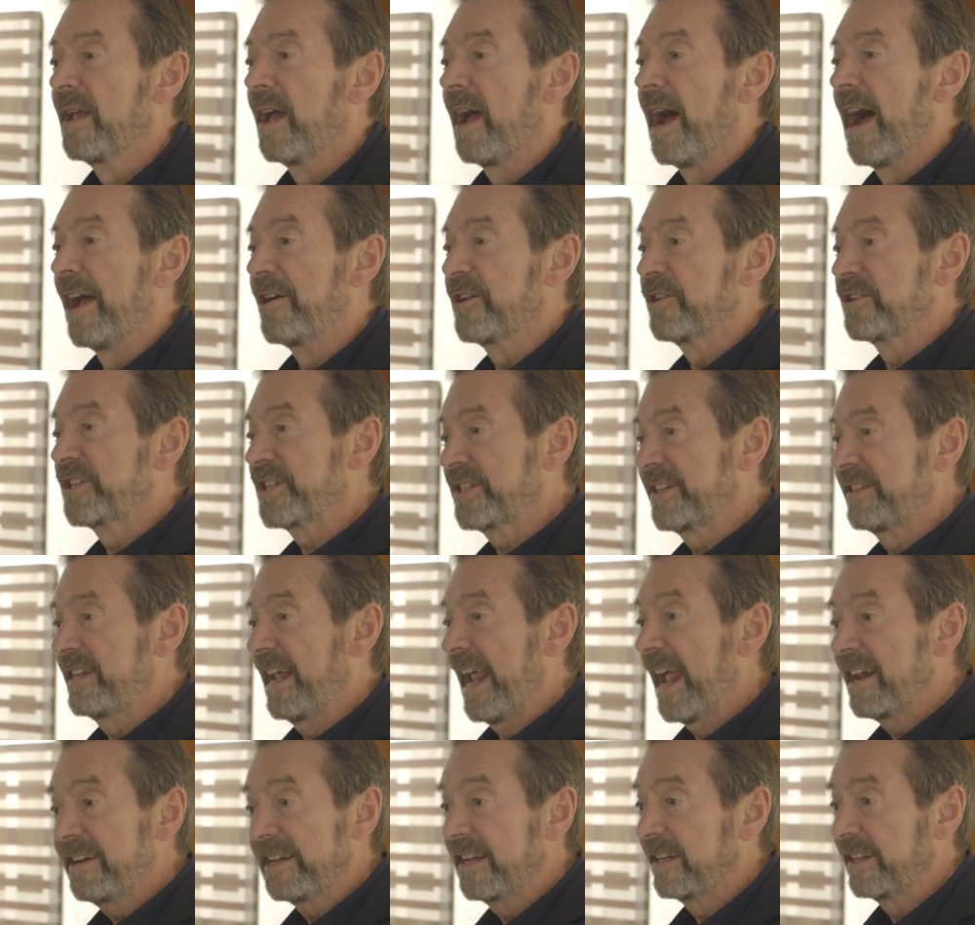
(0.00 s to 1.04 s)

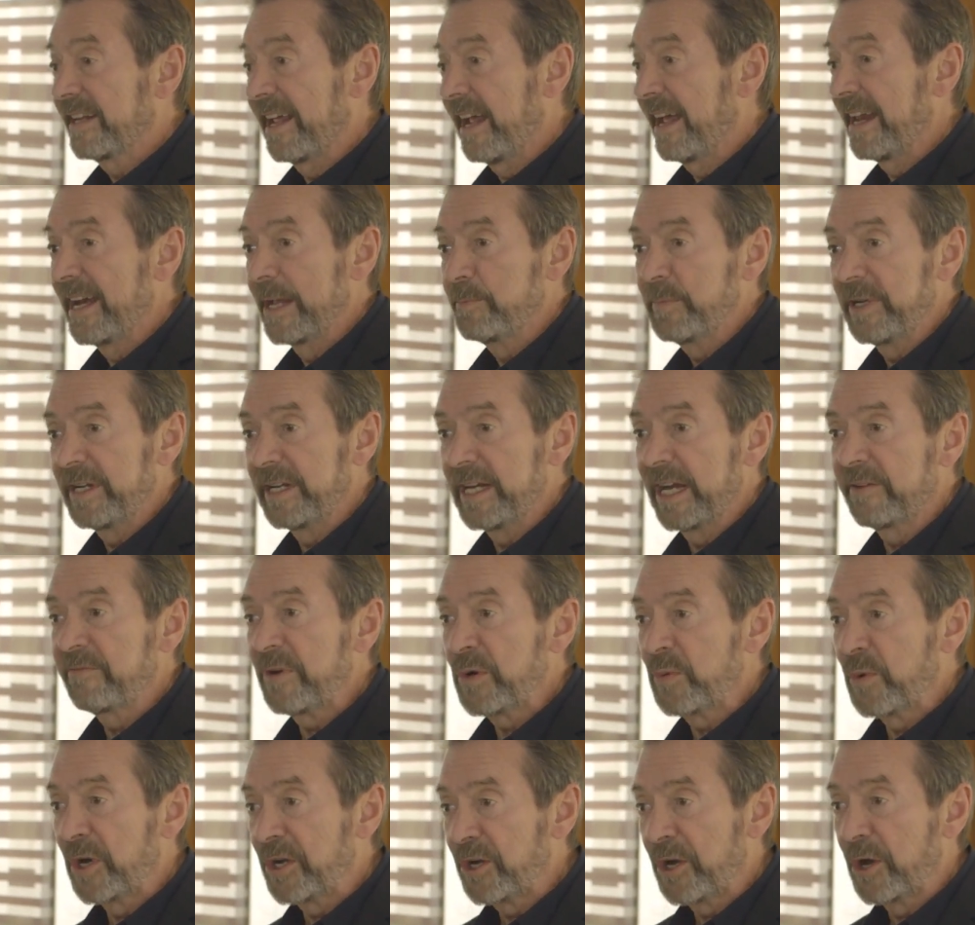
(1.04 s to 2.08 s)
understanding that. I mean,
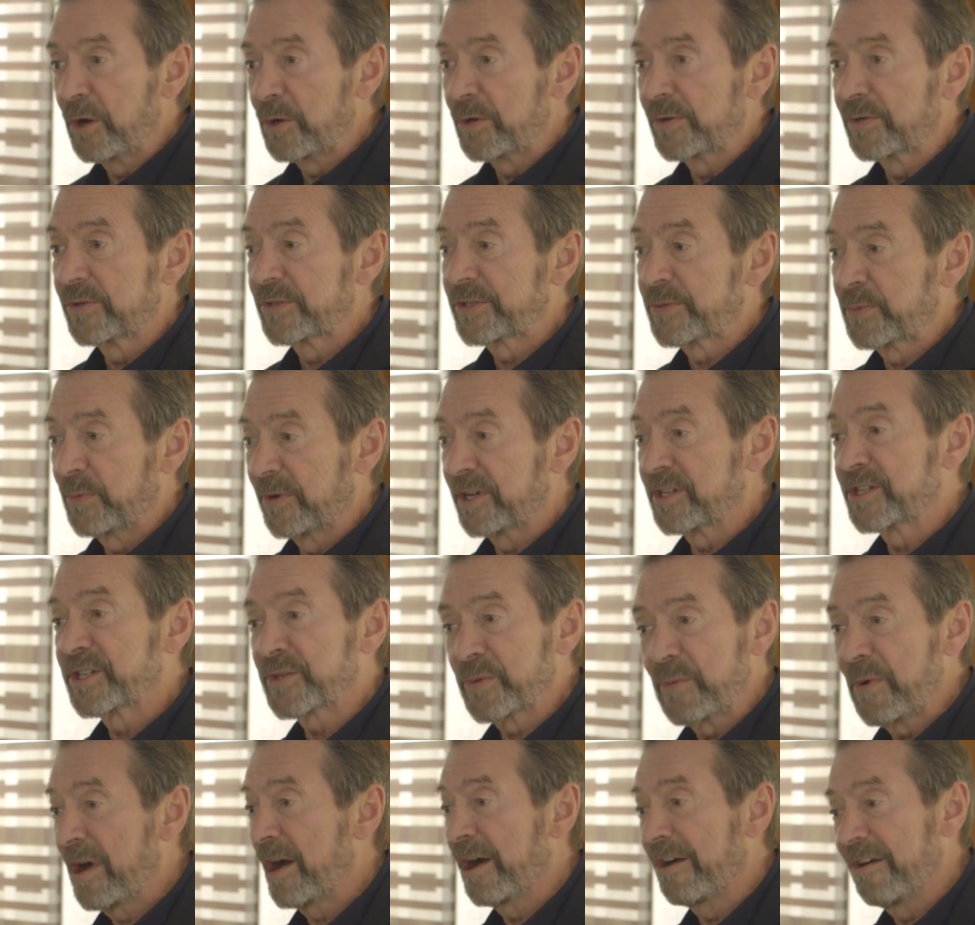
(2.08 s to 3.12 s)
everyone knows what a
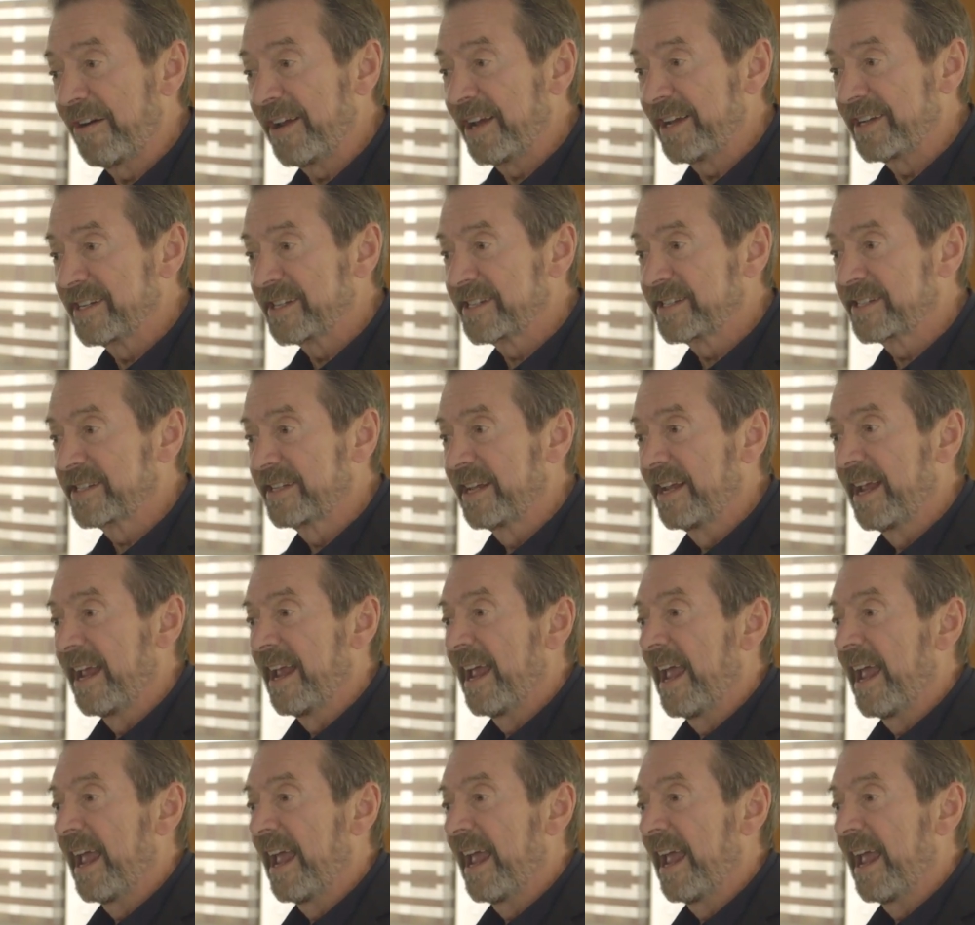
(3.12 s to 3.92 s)
square is.